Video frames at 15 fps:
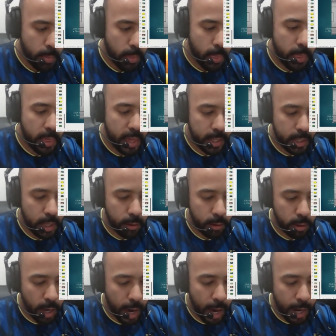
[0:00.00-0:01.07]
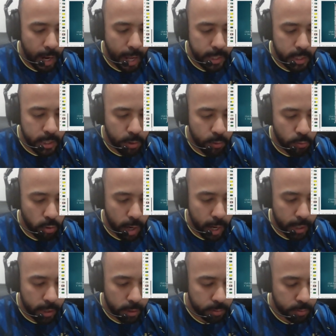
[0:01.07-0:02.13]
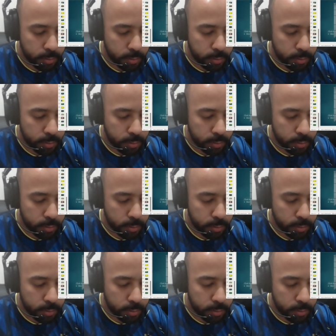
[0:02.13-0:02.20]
It highlighted in red,